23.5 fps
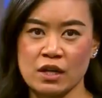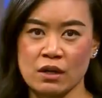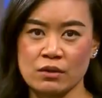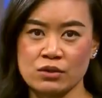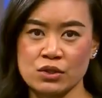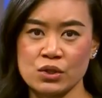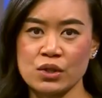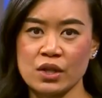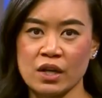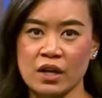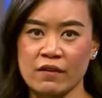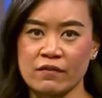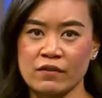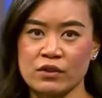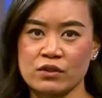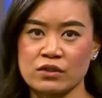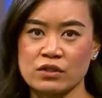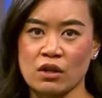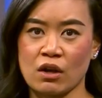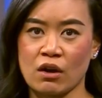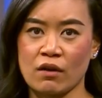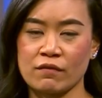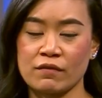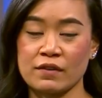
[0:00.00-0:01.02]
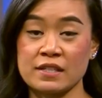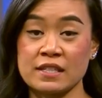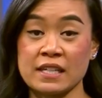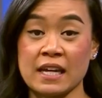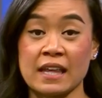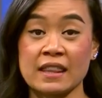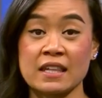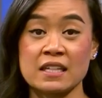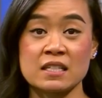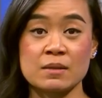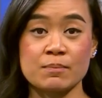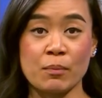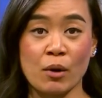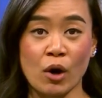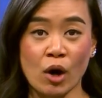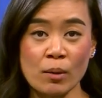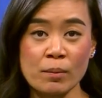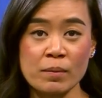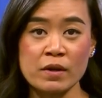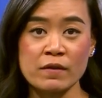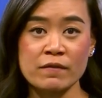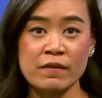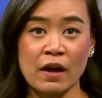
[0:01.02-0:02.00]
out to the governor's office and the
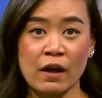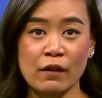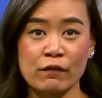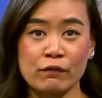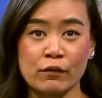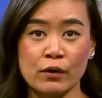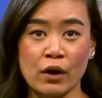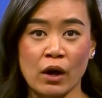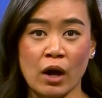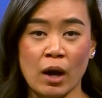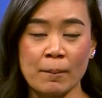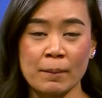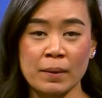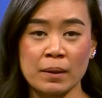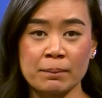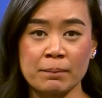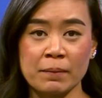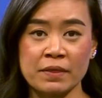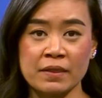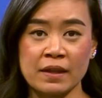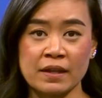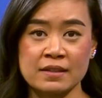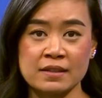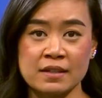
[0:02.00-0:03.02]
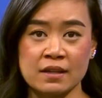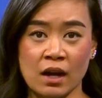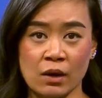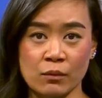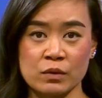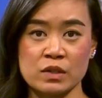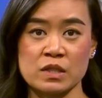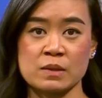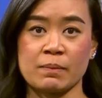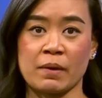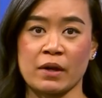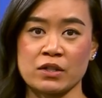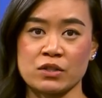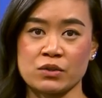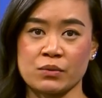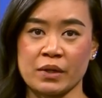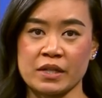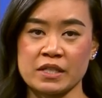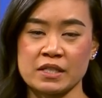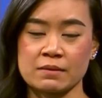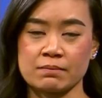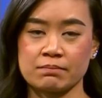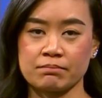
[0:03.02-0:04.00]
Department of Health for comment, but they did not respond to
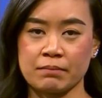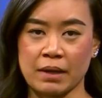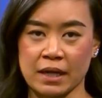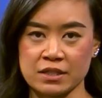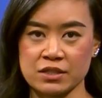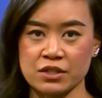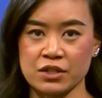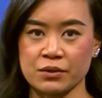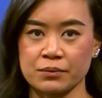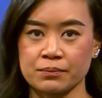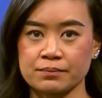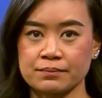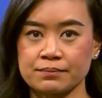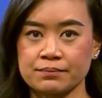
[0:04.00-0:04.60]
us. Back to you.